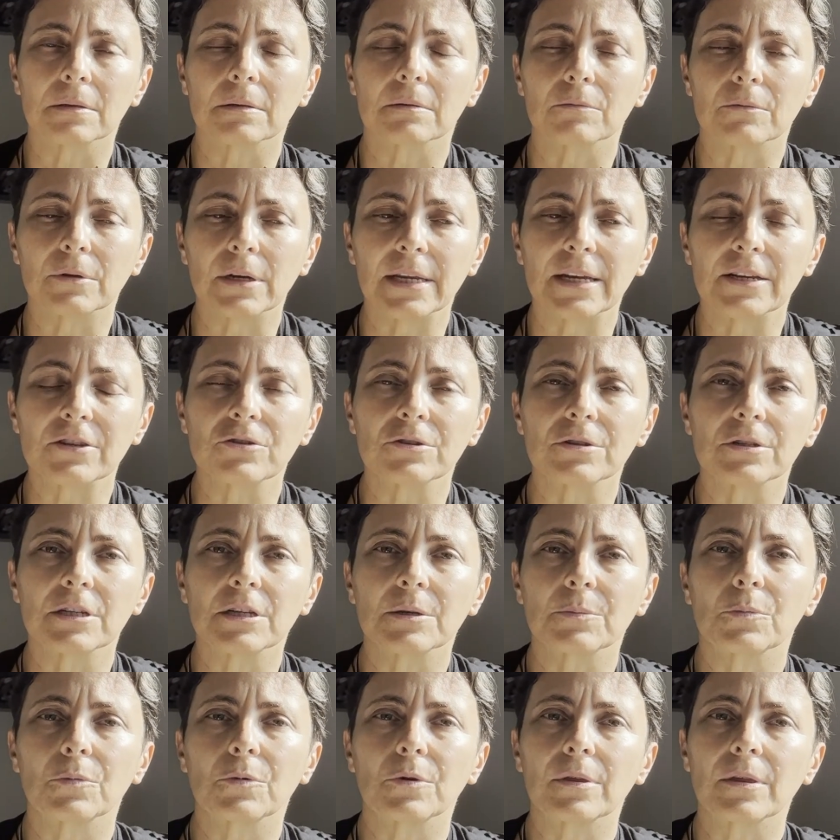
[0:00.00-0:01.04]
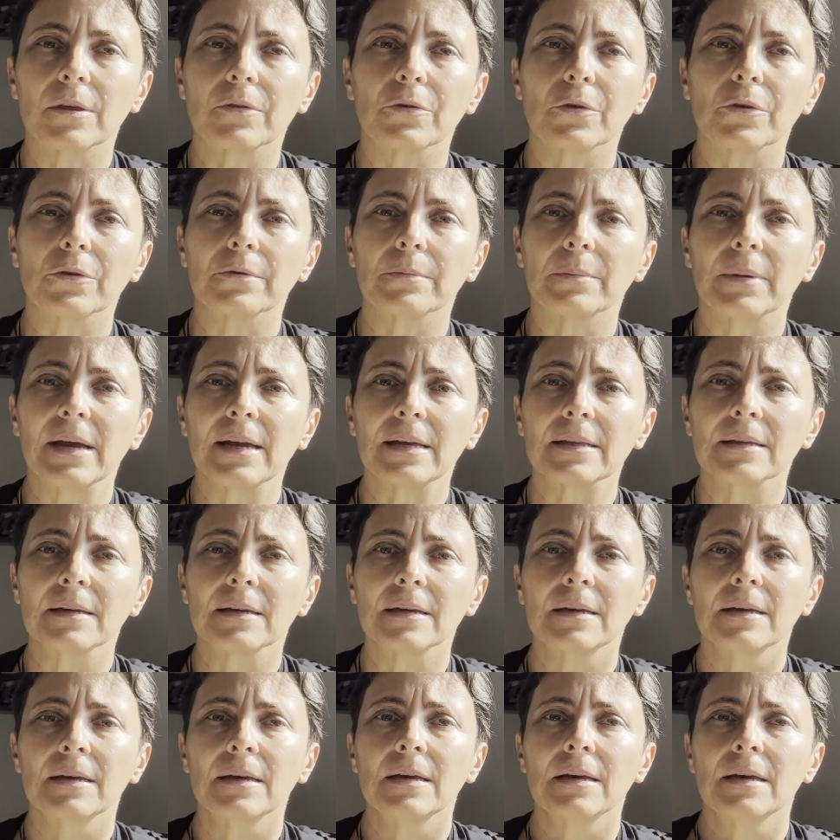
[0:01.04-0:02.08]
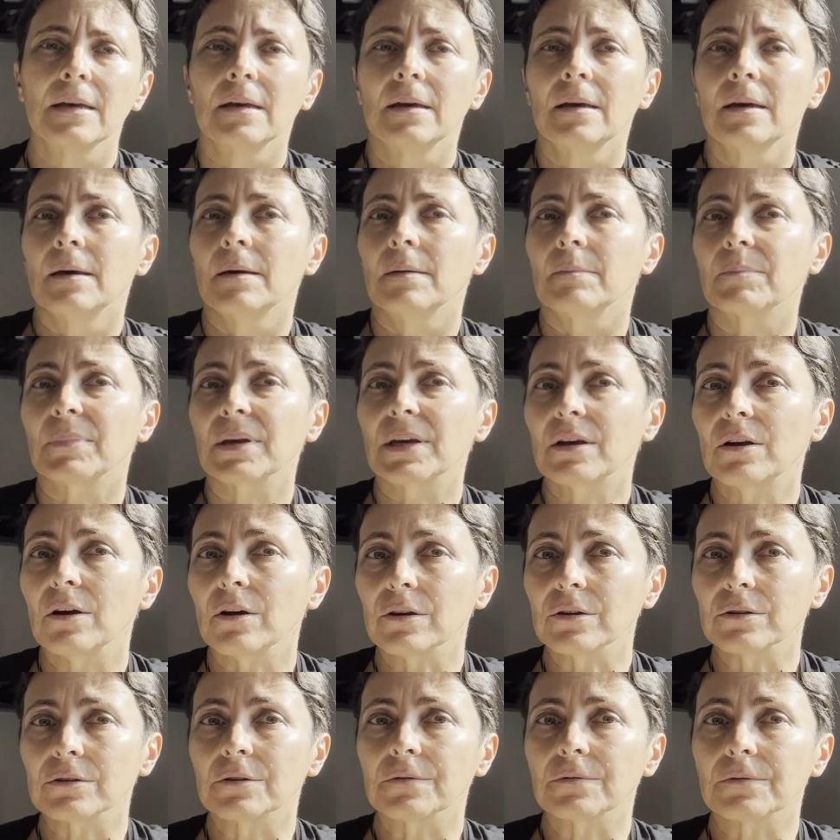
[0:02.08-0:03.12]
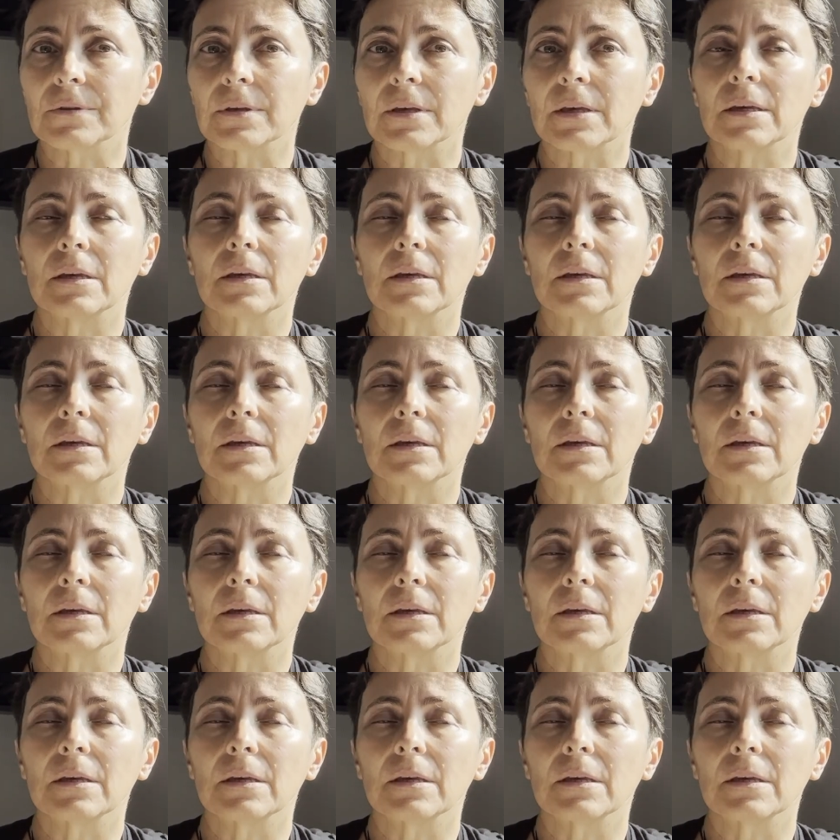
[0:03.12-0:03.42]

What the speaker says: relationship with another man because of uh,